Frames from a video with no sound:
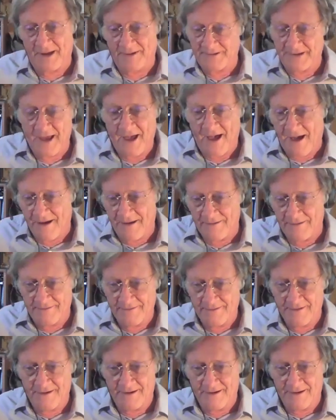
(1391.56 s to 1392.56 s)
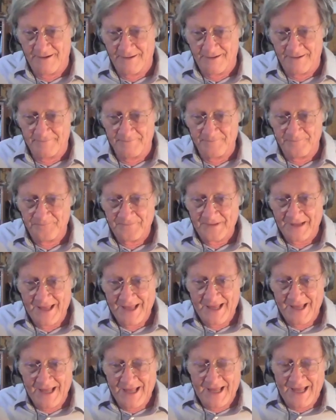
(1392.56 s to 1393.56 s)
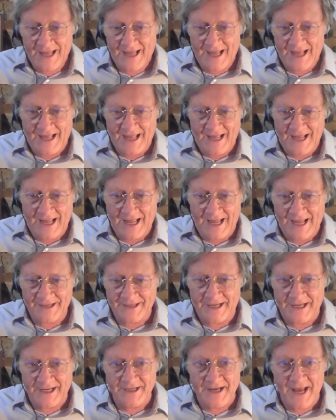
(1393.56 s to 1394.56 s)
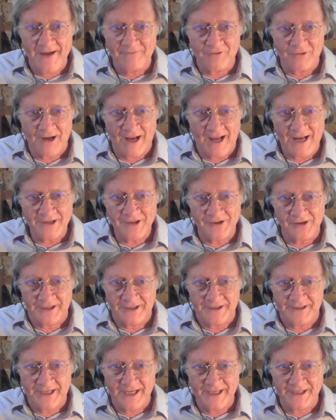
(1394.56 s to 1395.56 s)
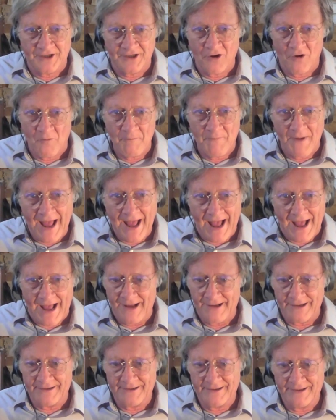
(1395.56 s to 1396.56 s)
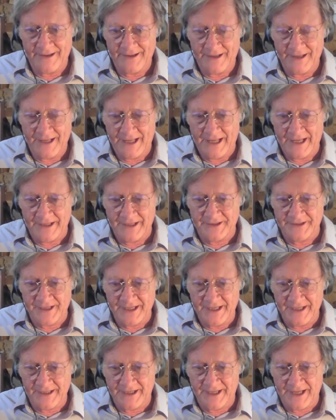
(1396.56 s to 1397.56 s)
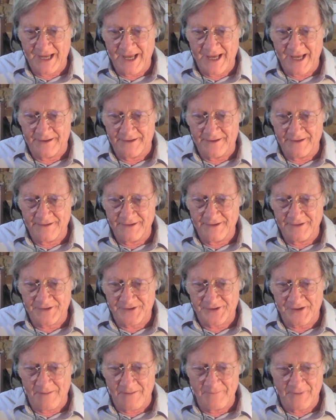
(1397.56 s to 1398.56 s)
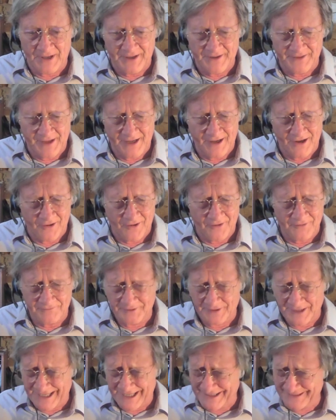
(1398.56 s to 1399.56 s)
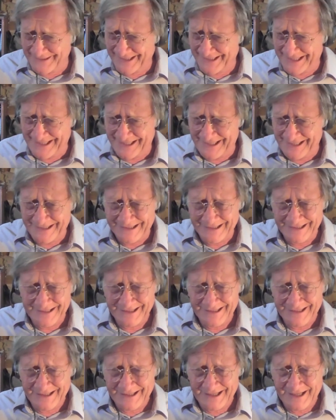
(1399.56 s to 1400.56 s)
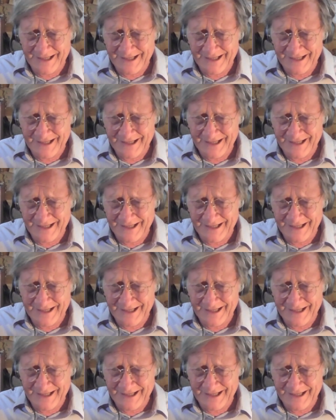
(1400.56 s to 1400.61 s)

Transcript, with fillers: yeah. Um, and he never actually did go back. He did get somebody there, landlady, his